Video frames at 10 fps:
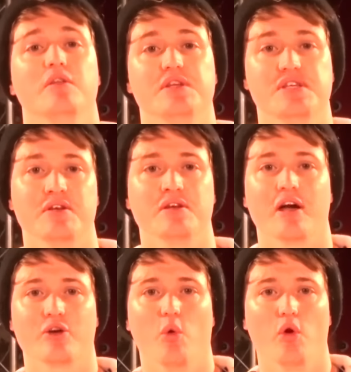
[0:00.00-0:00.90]
They didn't.
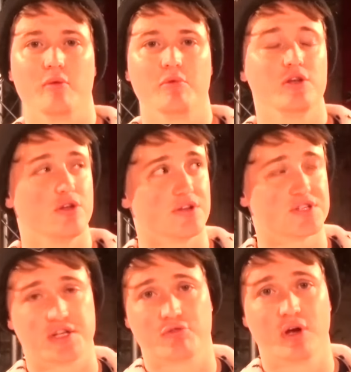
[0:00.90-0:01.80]
I caught him. You can
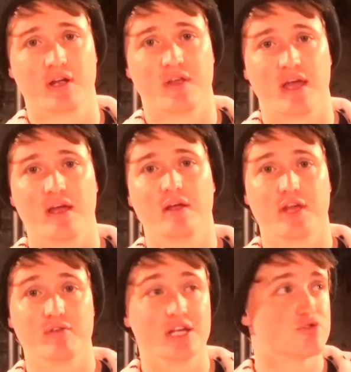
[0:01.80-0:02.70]
see it right there.
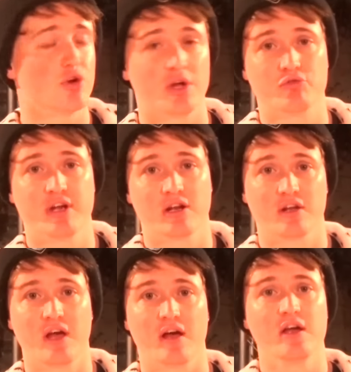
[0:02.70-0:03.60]
There he is rolling out the ring. Look
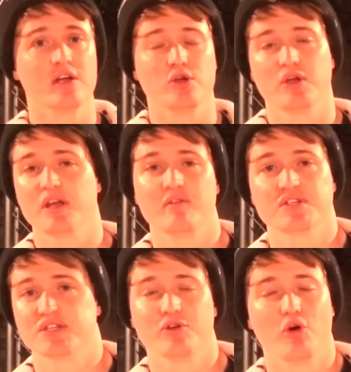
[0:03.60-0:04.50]
at that. You can even
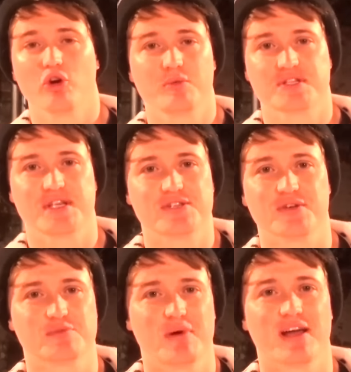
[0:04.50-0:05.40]
see the horrible cyst
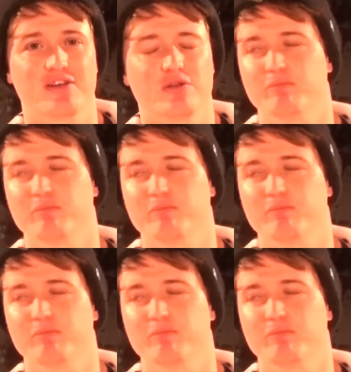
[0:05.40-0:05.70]
on his back.